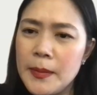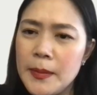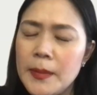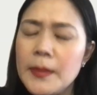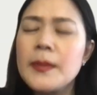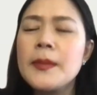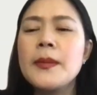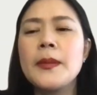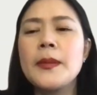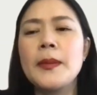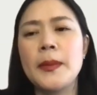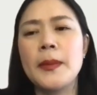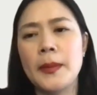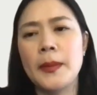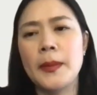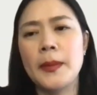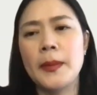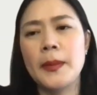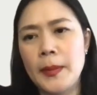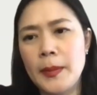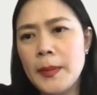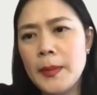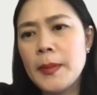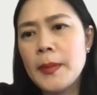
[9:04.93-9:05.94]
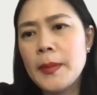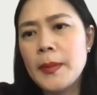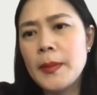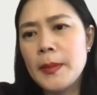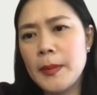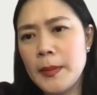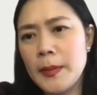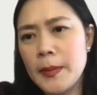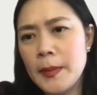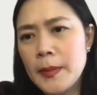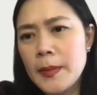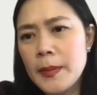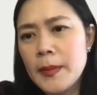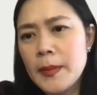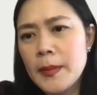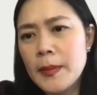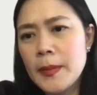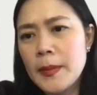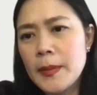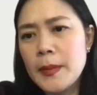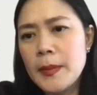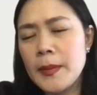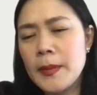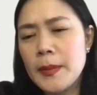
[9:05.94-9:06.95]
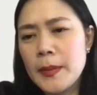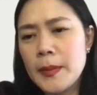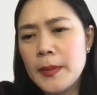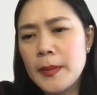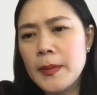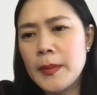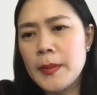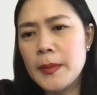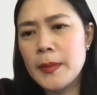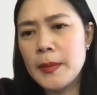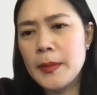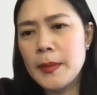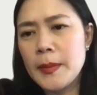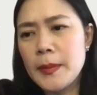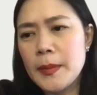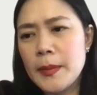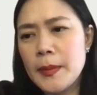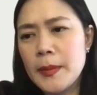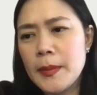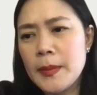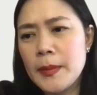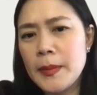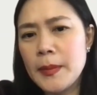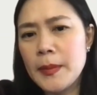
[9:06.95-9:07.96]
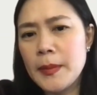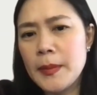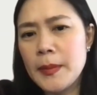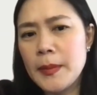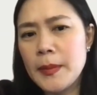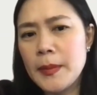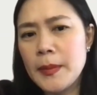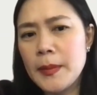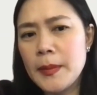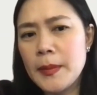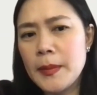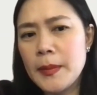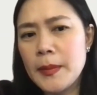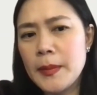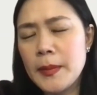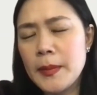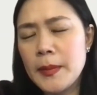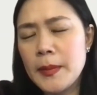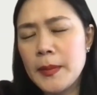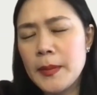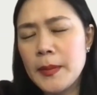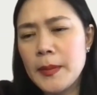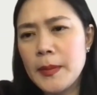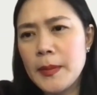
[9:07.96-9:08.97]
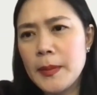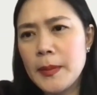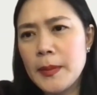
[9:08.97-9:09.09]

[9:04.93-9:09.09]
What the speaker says: (silent)